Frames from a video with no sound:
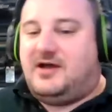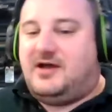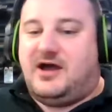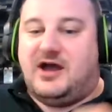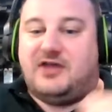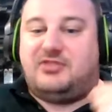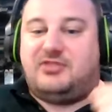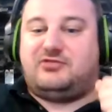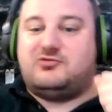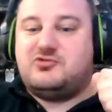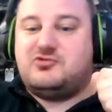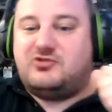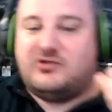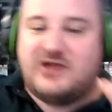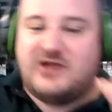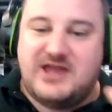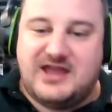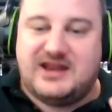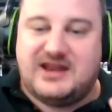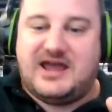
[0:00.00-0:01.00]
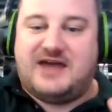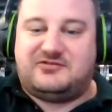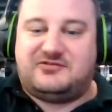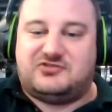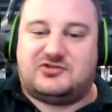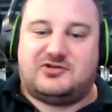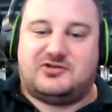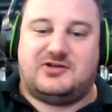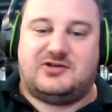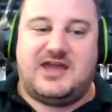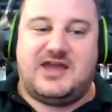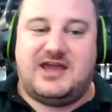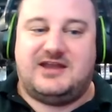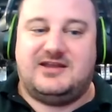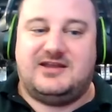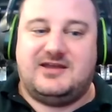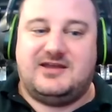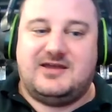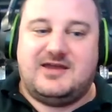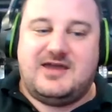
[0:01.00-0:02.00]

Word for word: I threw grenade after grenade,